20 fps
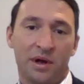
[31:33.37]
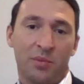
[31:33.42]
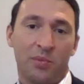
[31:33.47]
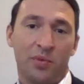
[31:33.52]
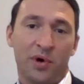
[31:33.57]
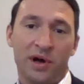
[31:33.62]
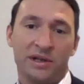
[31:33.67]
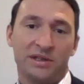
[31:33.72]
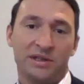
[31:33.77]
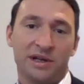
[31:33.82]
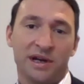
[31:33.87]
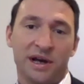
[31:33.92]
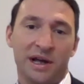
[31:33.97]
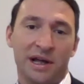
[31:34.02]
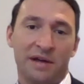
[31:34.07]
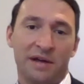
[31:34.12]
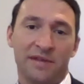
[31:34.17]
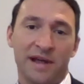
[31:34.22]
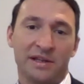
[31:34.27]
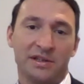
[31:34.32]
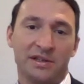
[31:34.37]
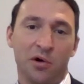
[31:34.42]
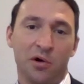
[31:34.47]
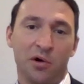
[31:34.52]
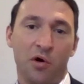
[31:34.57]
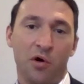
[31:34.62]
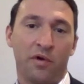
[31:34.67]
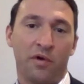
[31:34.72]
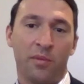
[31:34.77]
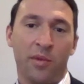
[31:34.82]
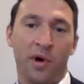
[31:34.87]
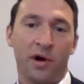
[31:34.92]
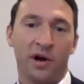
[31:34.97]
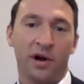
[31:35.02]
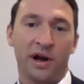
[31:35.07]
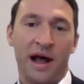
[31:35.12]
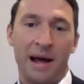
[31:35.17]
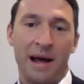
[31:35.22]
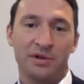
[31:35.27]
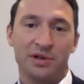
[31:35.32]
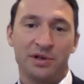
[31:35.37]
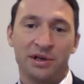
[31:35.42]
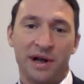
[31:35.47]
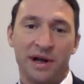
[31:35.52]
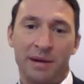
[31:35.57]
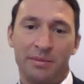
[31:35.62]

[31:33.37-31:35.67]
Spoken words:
But if that's an over-market option,